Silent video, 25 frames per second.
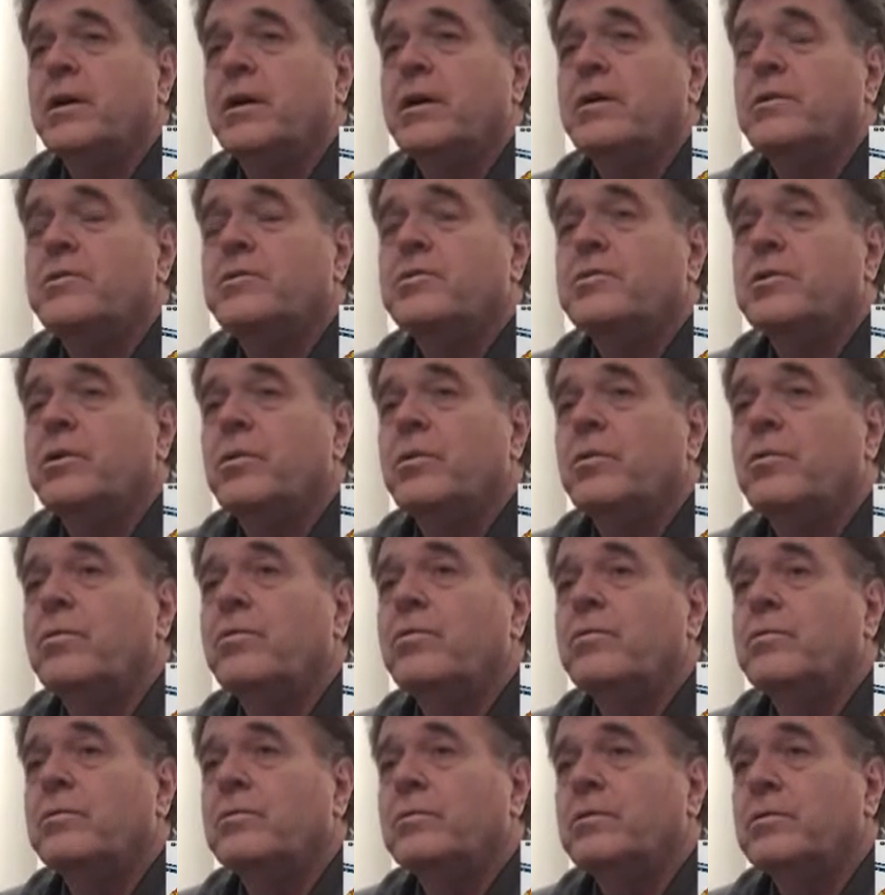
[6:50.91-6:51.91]
And
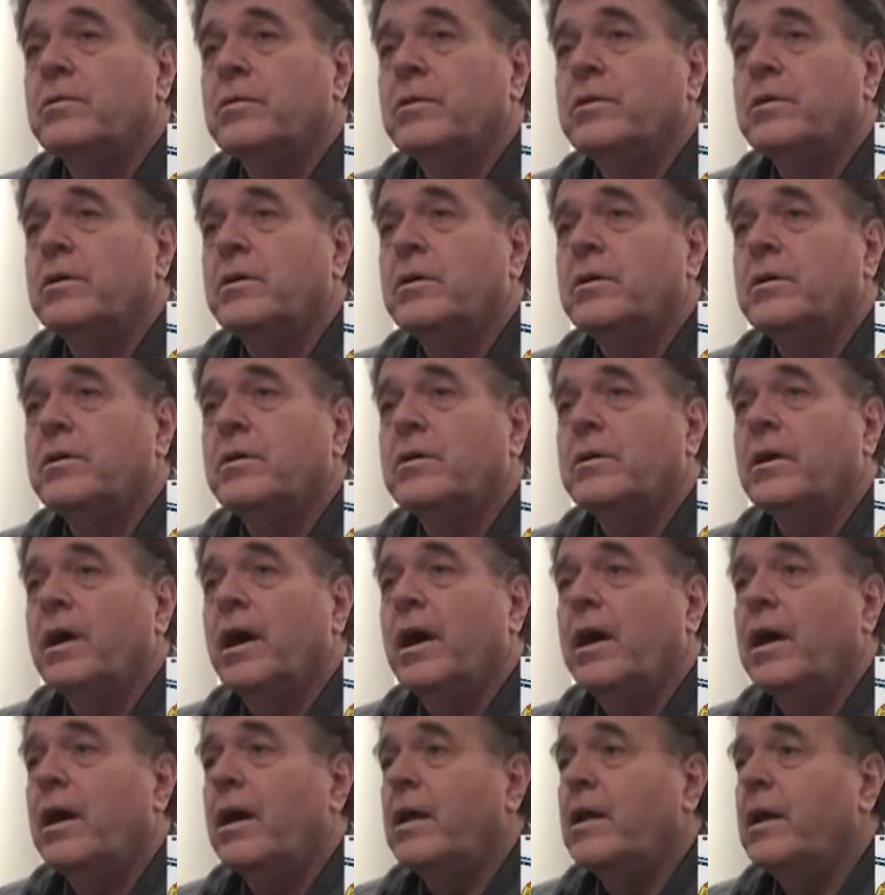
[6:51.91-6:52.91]
so
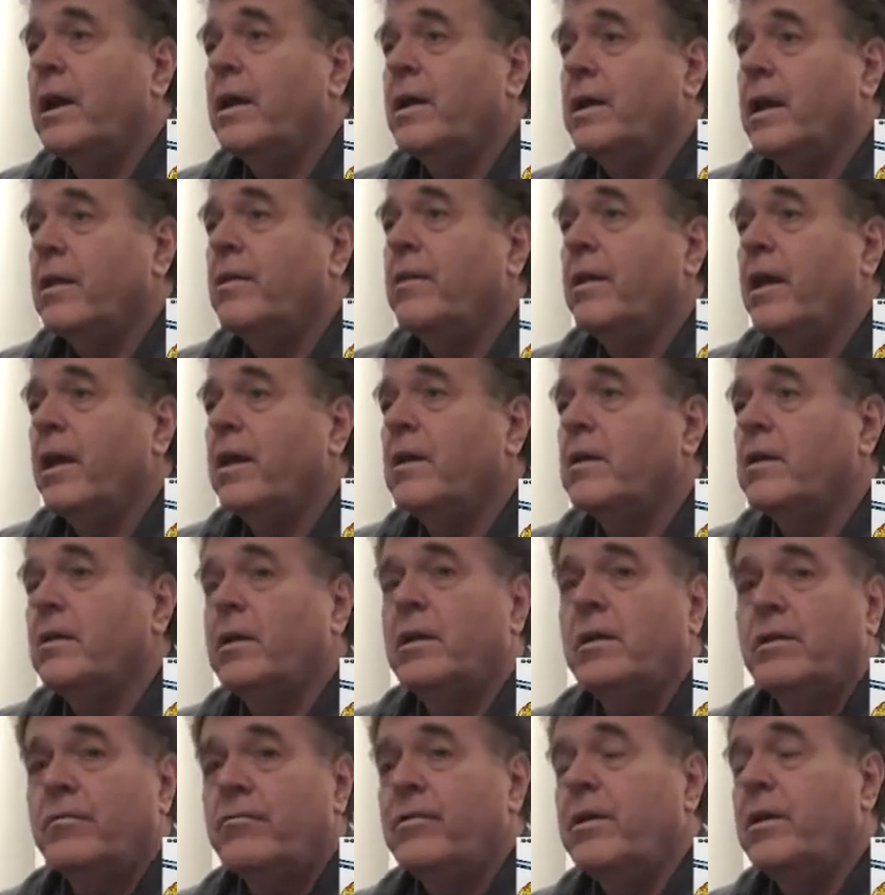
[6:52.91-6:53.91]
I get that.
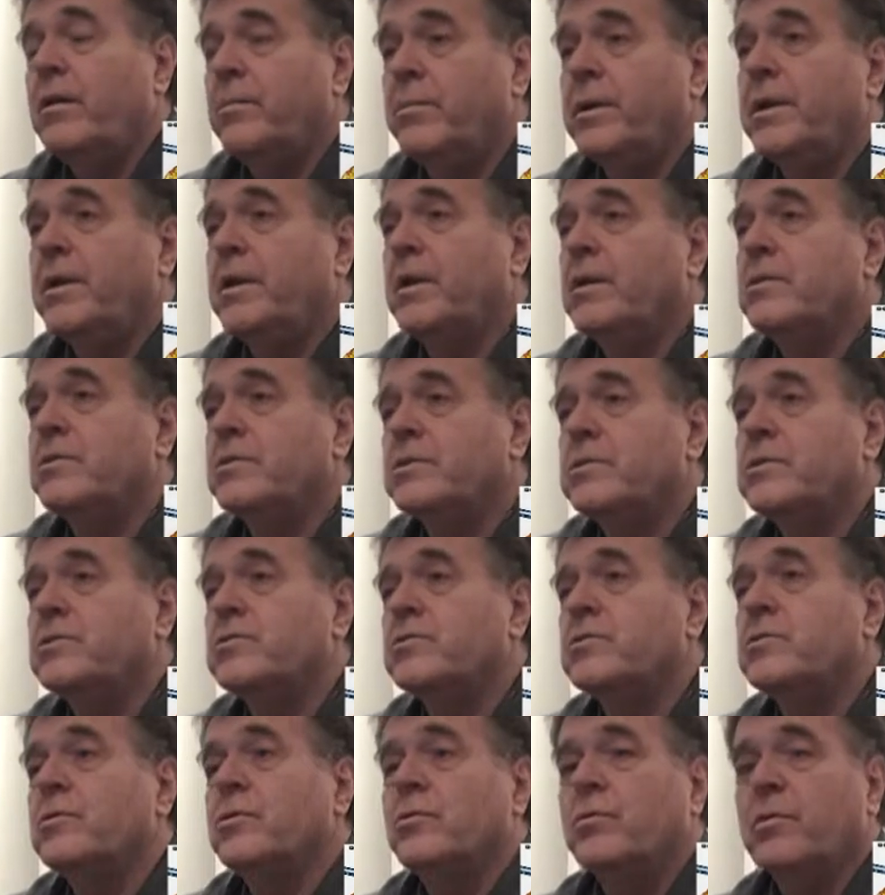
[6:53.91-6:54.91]
And if anybody else
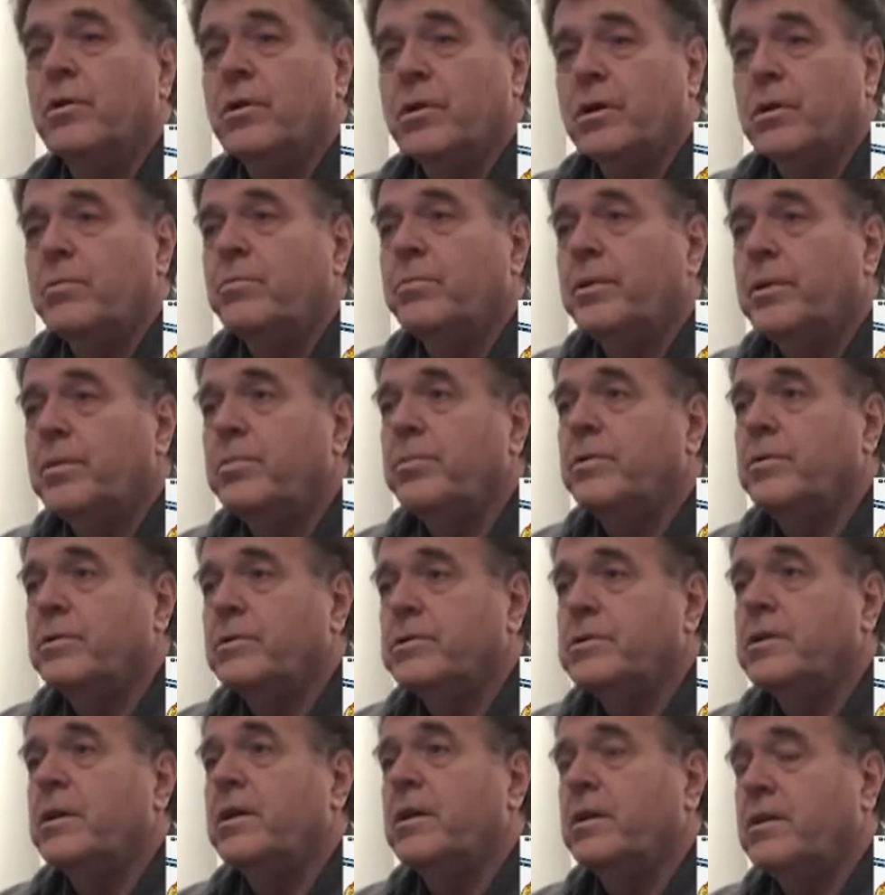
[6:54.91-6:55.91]
does good work and people
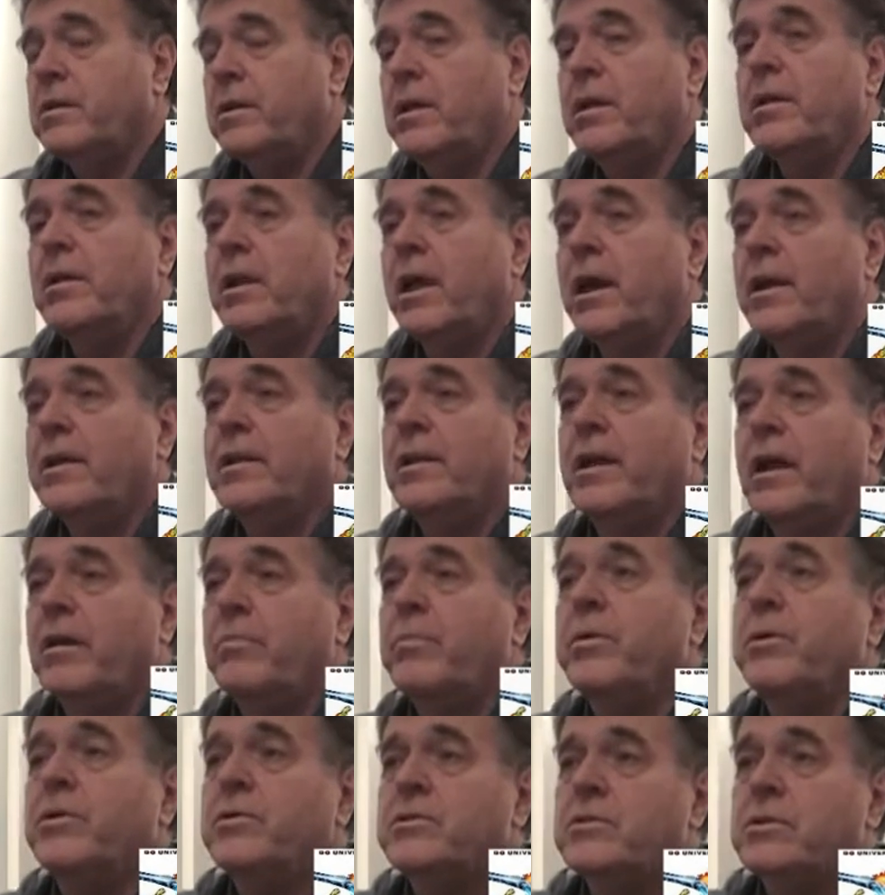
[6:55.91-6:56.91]
say they like
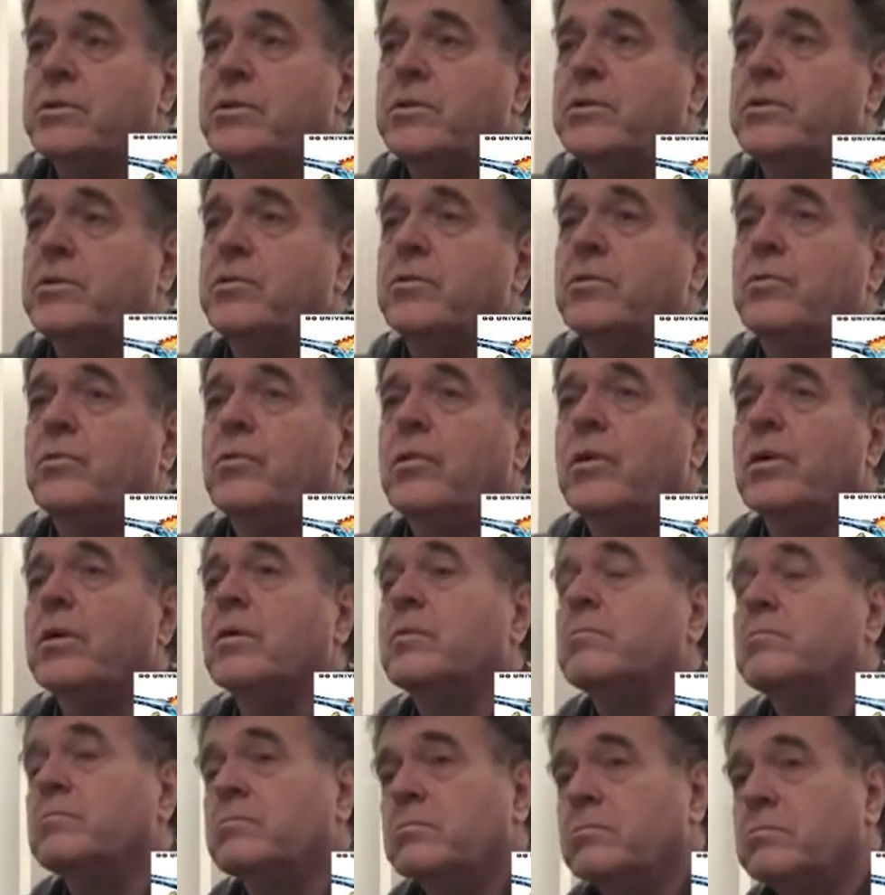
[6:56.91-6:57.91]
that because they did good
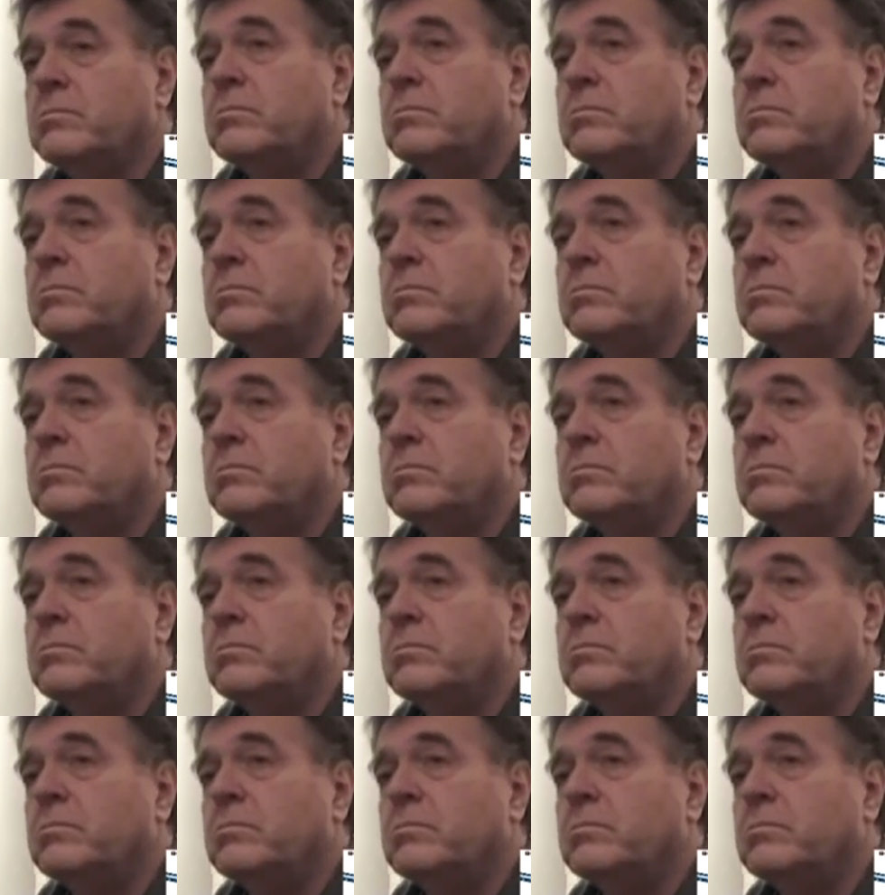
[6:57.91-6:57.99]
work,